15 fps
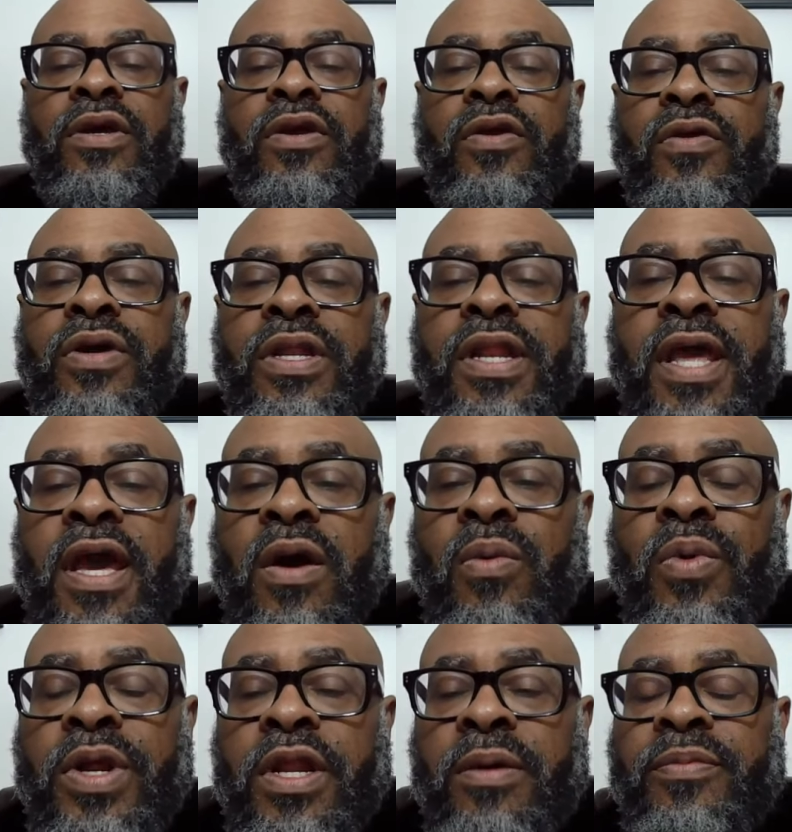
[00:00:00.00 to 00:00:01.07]
You can
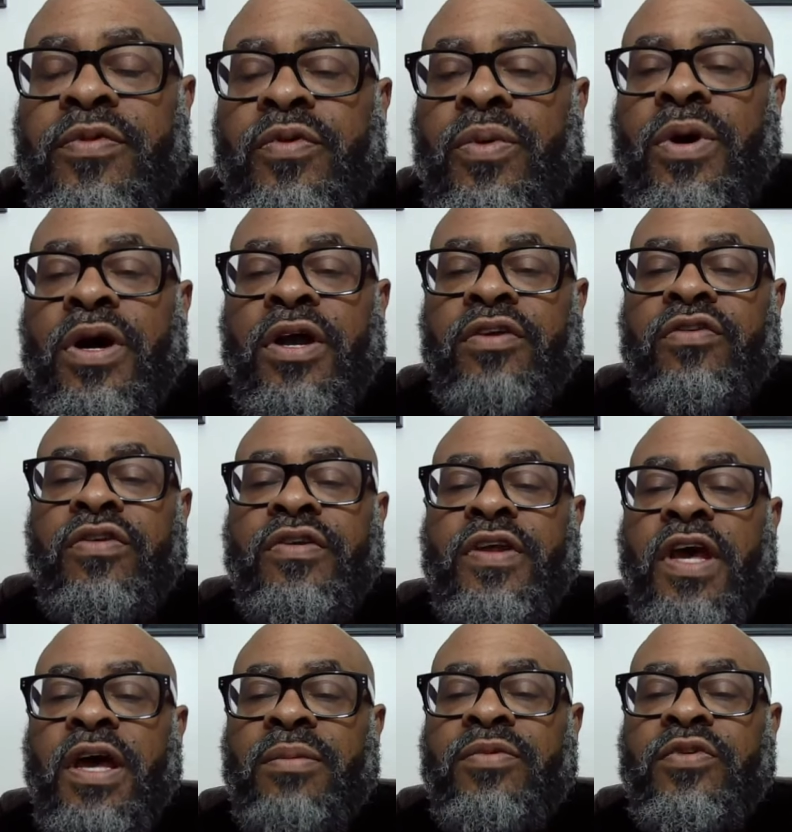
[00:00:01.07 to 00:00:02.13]
now win up to 100
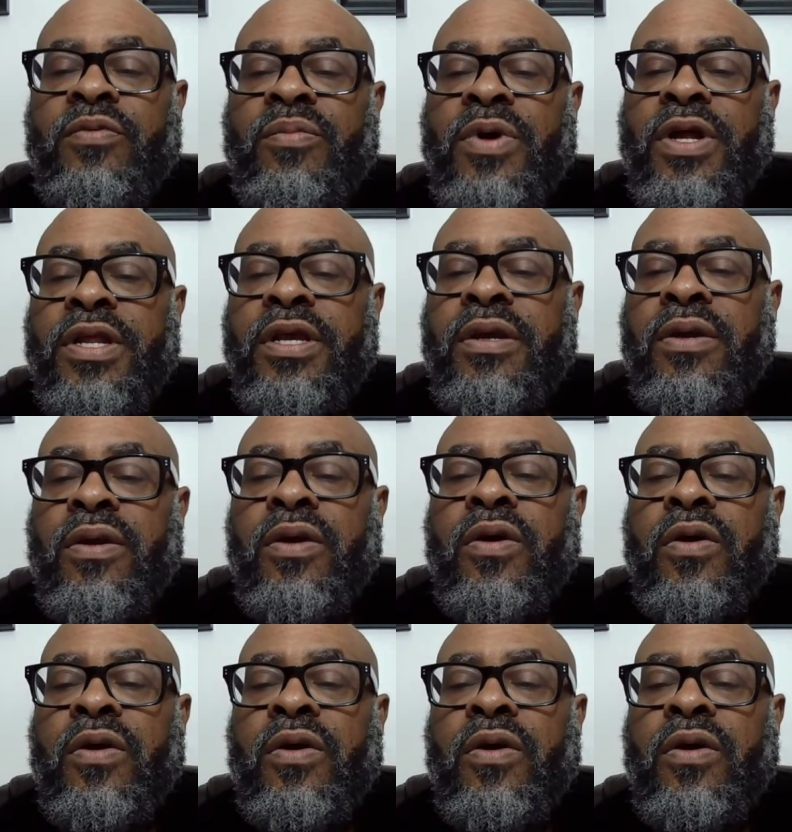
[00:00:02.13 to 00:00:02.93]
times your money.